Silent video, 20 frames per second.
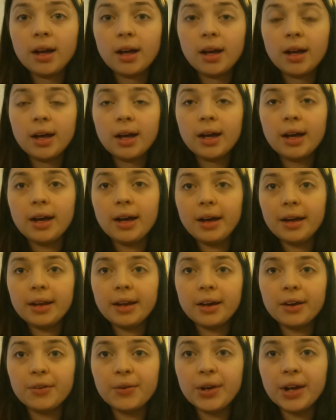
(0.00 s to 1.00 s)

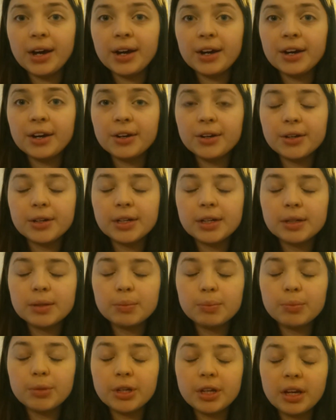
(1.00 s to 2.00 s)
don't know. But
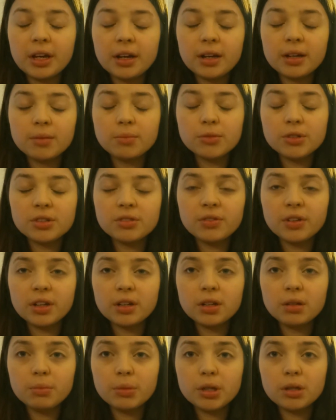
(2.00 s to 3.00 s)
yeah, I'm just feeling a
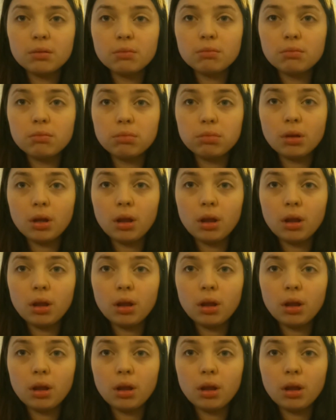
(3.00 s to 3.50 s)
bit blech.